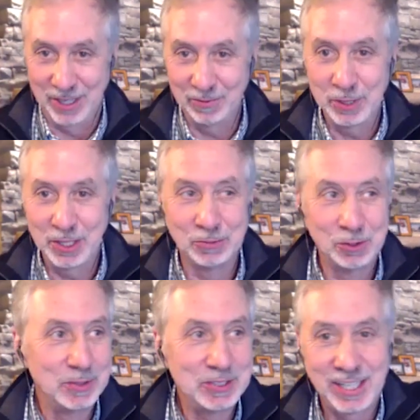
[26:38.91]
Everyone in the
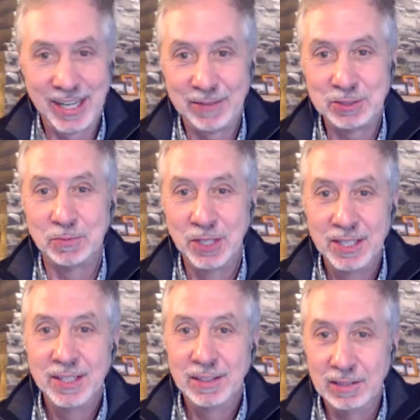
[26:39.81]
room is going to have to
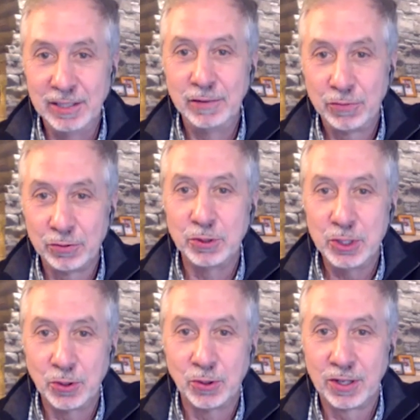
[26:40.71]
live through
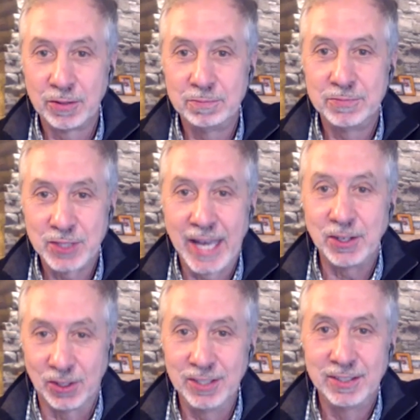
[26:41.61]
your
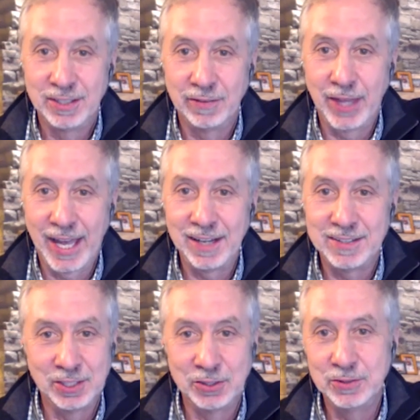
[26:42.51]
cycle of that
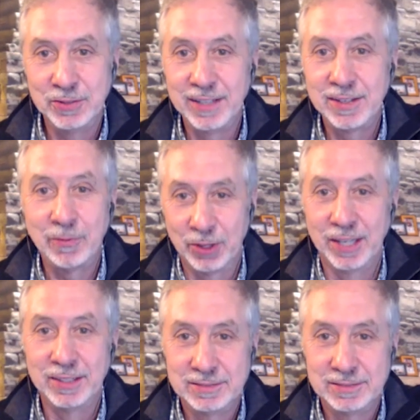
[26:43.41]
until you get done with it.